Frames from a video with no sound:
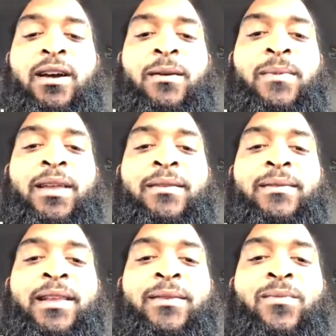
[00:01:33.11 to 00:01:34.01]
Um,
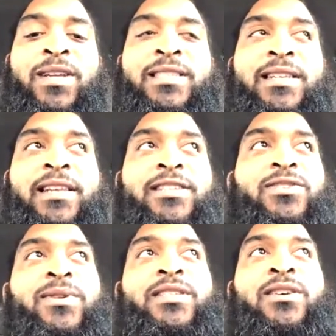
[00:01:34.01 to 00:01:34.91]
in in recent
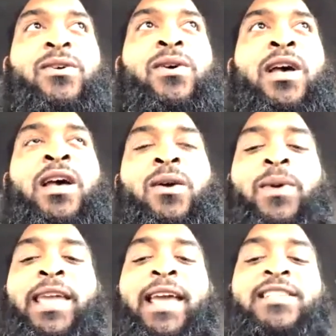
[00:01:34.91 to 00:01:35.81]
history, so
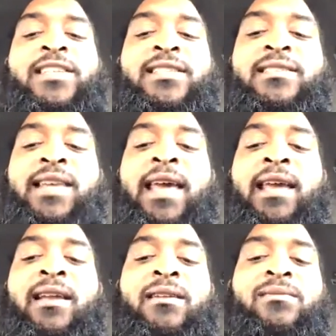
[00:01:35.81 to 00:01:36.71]
we can't just
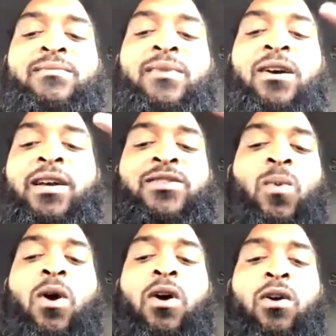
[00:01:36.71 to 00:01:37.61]
say, "Oh,
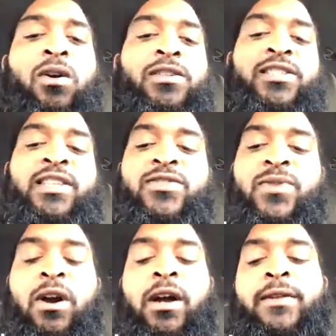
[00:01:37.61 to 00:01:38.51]
he's a walk on," just
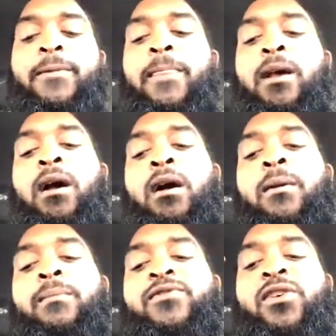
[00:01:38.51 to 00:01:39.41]
disregard it.
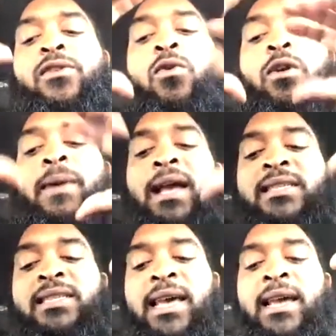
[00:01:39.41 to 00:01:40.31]
Um, so the
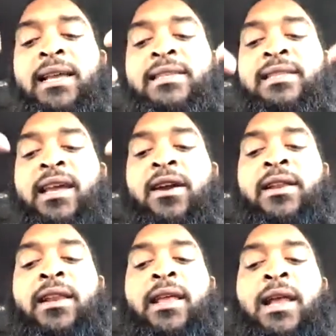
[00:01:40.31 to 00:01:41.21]
quarterback seg is
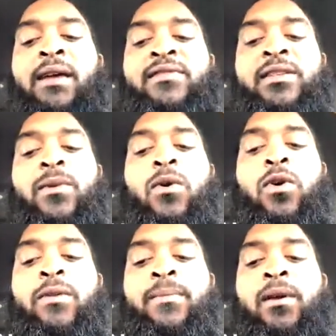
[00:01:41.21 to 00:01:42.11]
there, and then obviously with
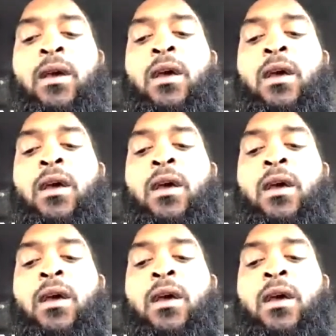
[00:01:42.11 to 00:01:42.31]
Horny